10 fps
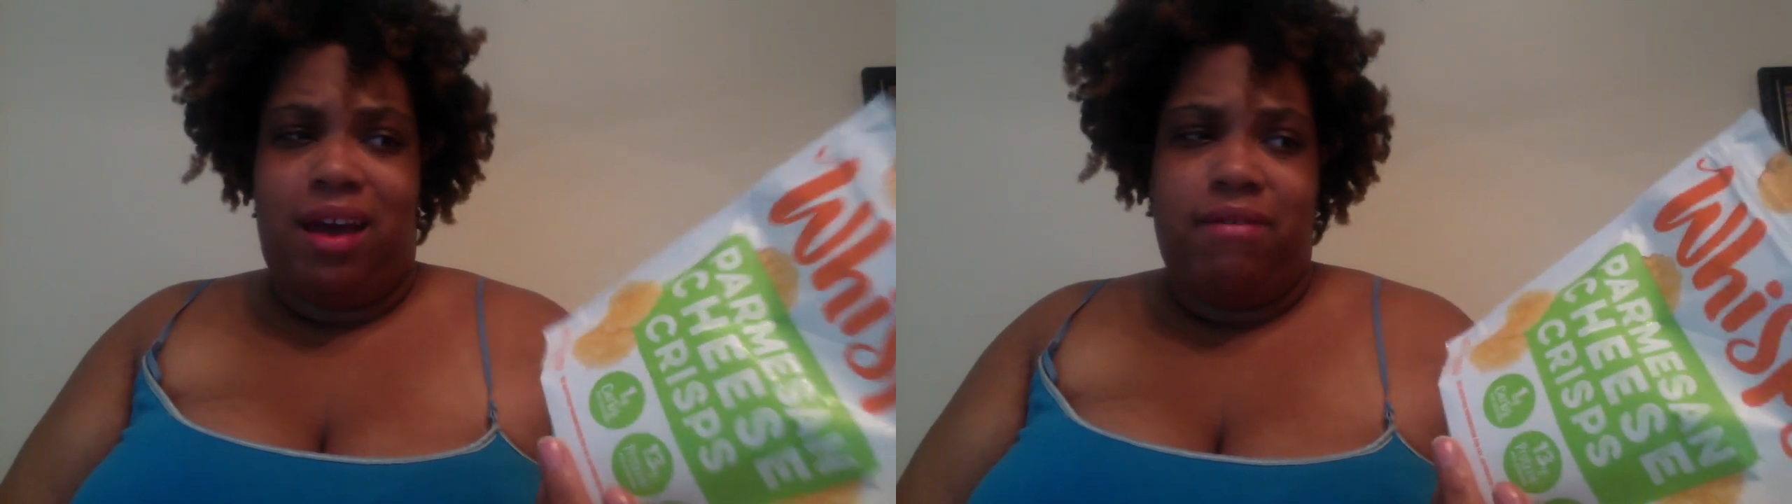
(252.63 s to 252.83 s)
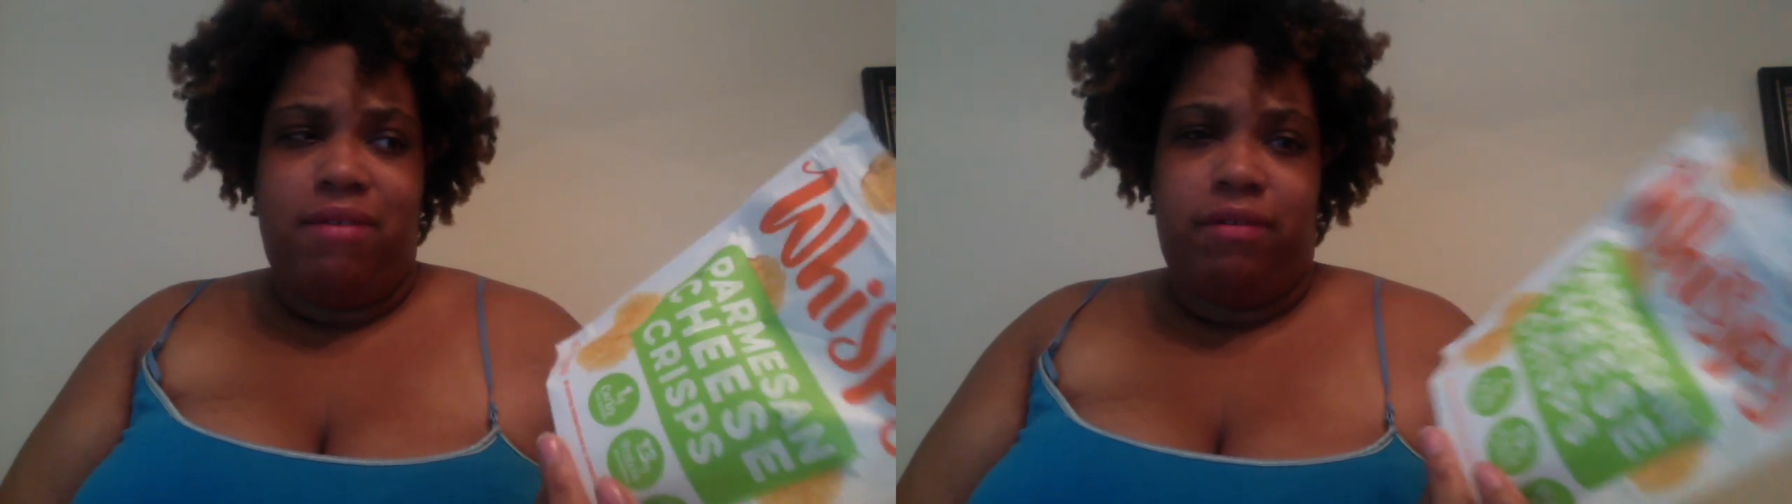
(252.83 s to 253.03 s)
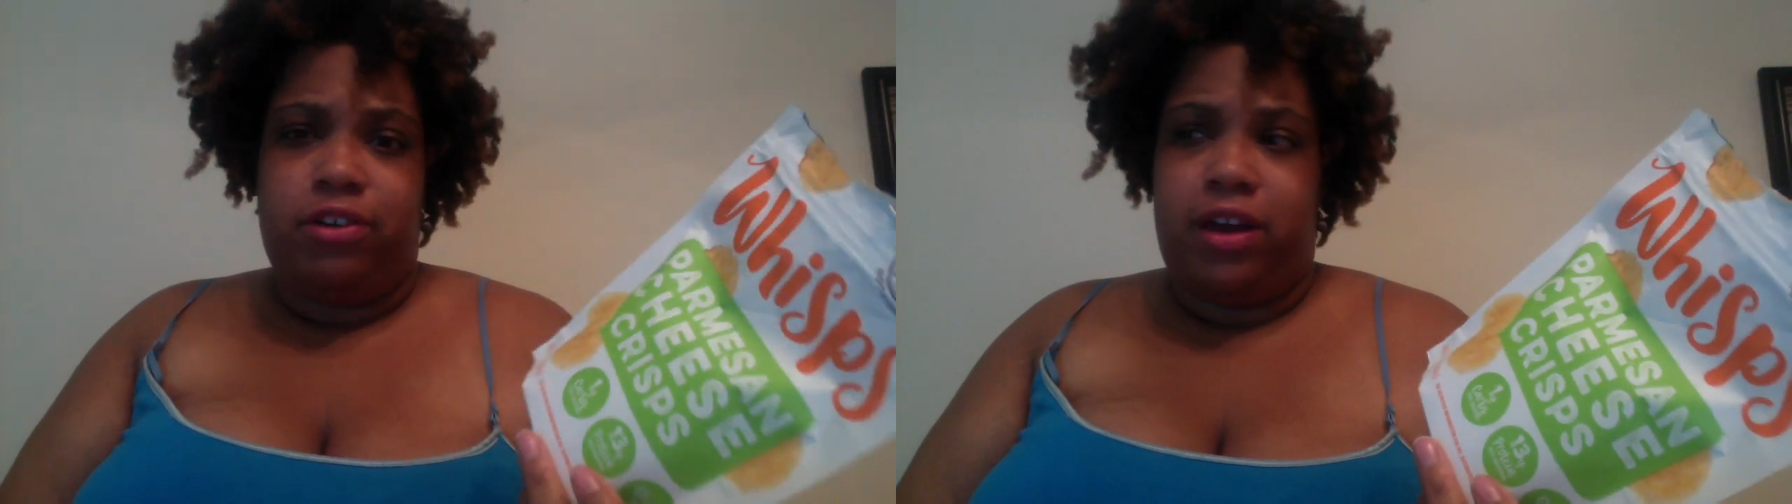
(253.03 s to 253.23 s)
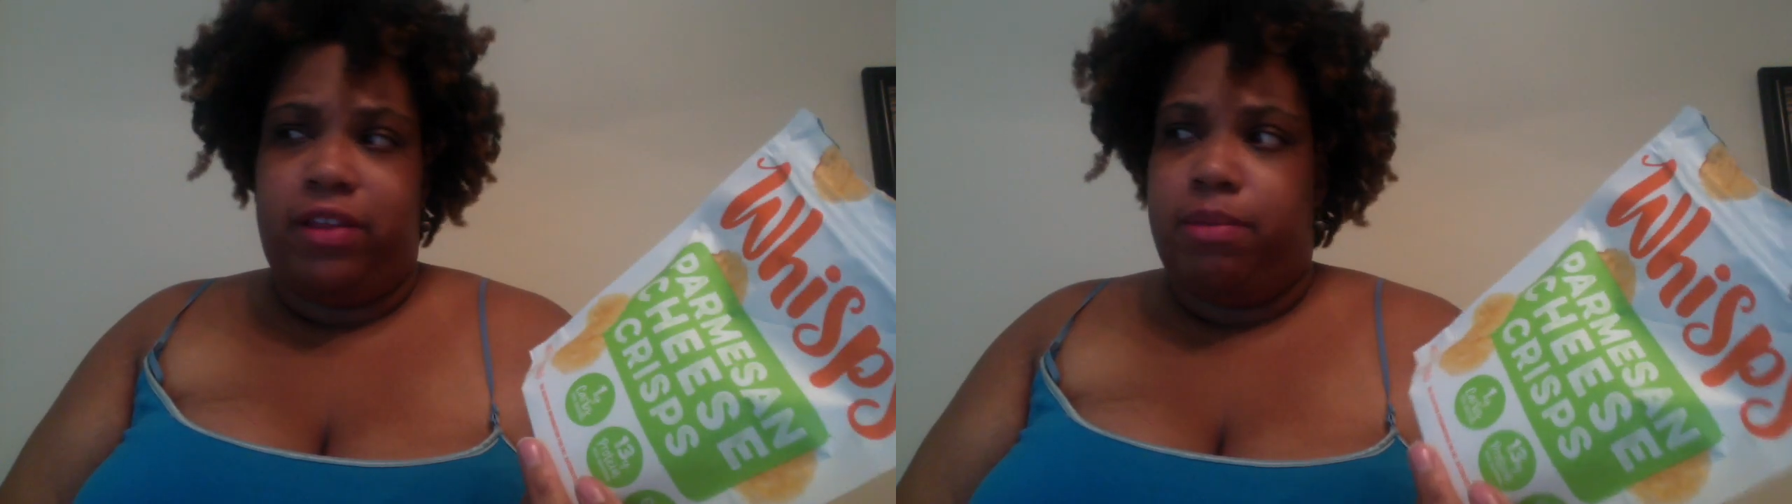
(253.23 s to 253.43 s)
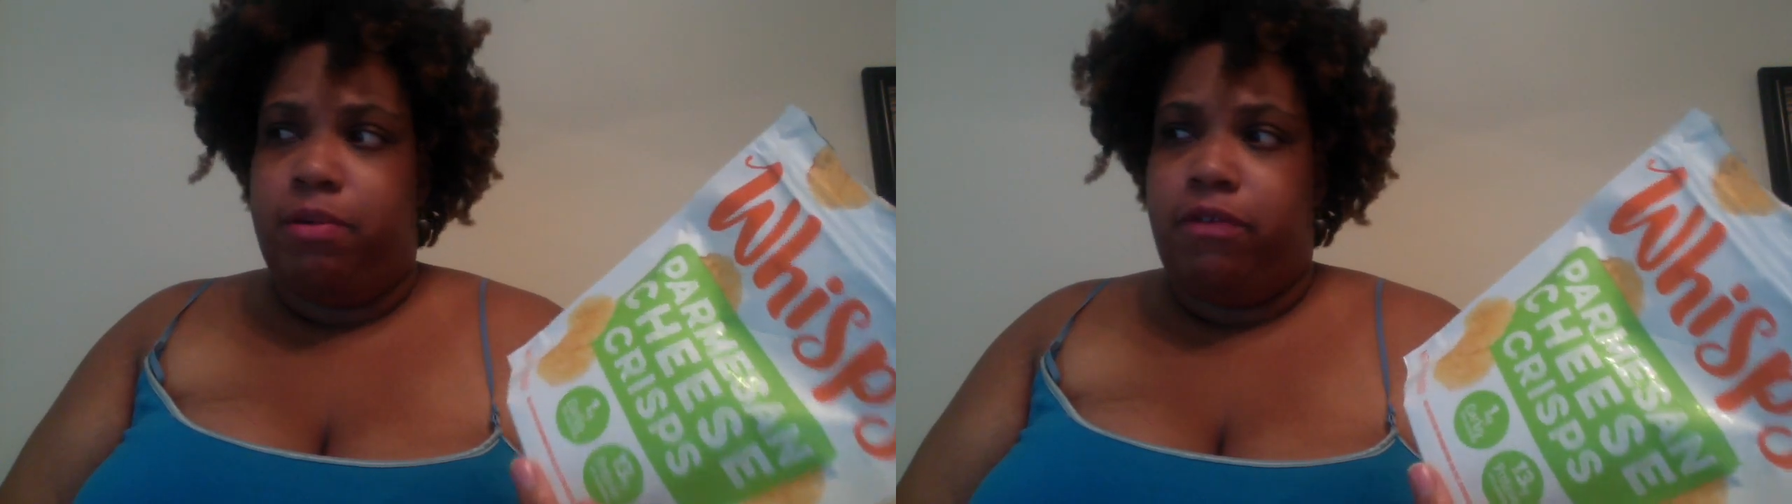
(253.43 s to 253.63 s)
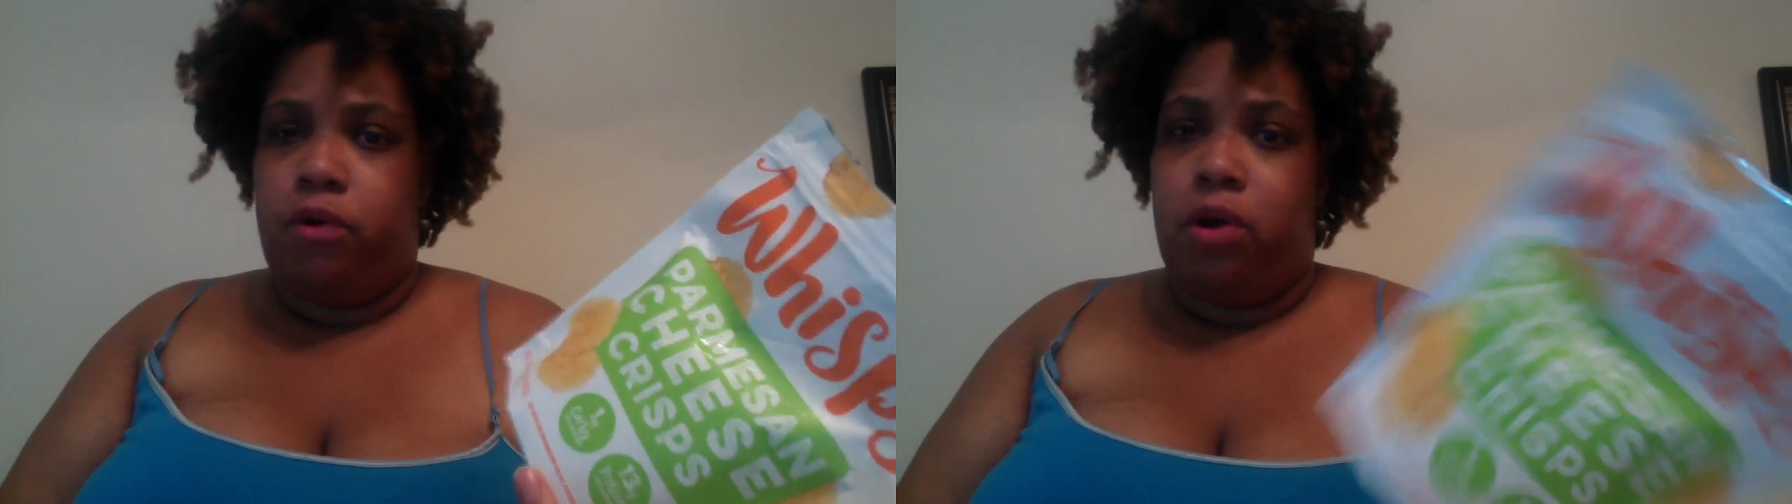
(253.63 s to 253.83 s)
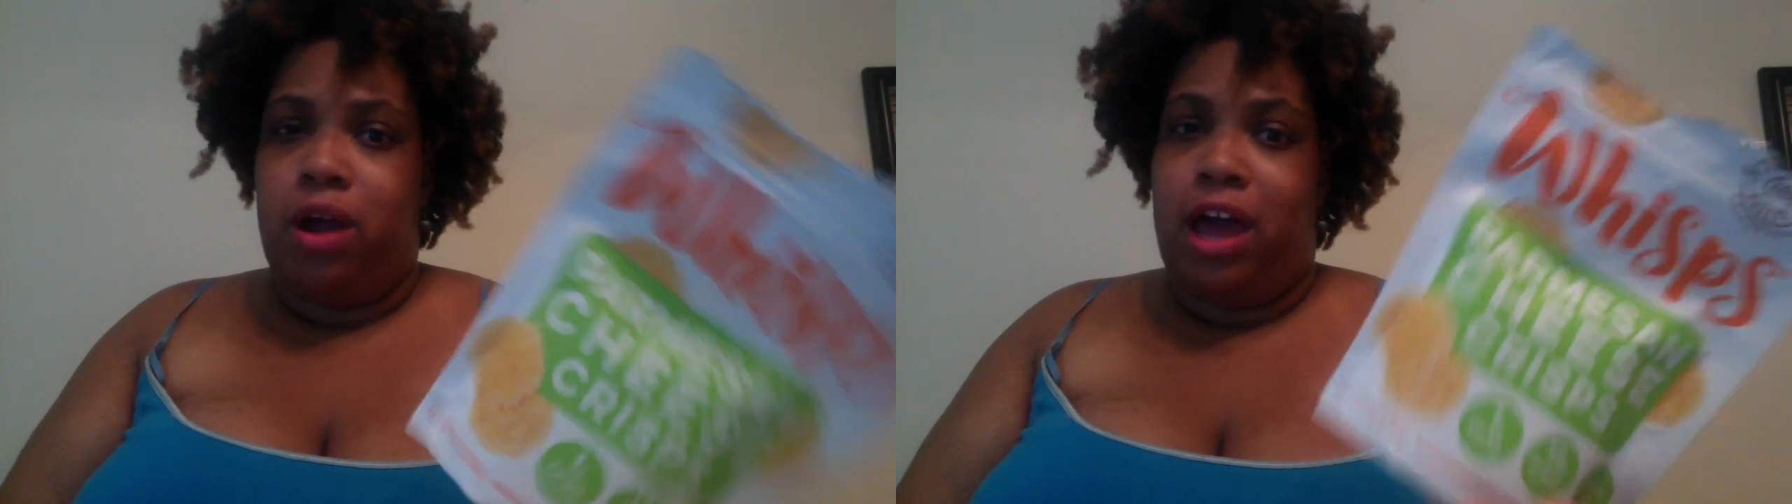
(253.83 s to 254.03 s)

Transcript: I've never tried them before.